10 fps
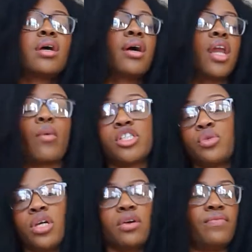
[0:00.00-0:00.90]
and I went
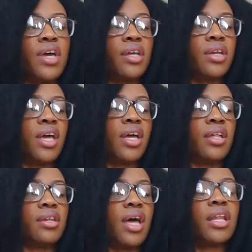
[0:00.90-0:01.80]
to their event,
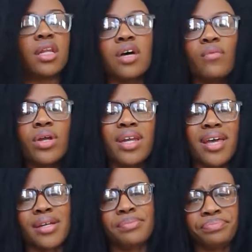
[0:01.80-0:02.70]
and I love when
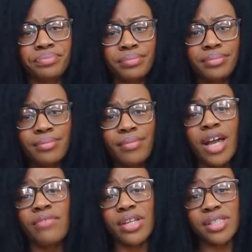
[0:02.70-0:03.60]
like
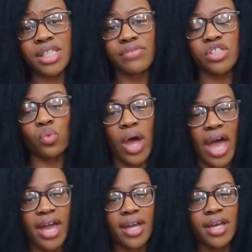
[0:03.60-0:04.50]
events give
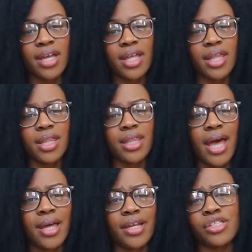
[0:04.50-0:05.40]
swag
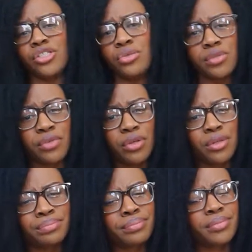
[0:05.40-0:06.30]
that is
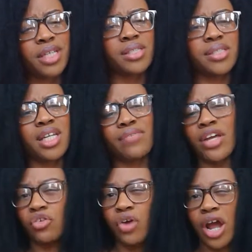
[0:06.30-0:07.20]
useful instead of
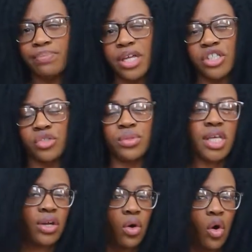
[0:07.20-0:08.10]
like crap that you
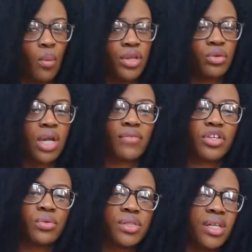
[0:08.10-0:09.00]
take home and you never
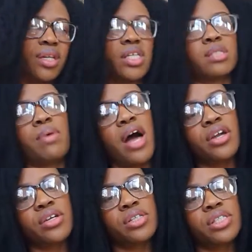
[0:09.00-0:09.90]
use it, it
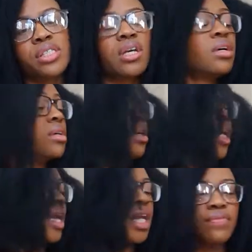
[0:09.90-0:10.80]
expires.
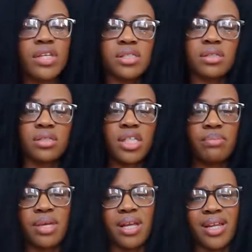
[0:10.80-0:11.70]
And I love these little
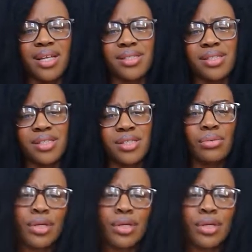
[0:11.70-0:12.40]
champagne glasses. It's so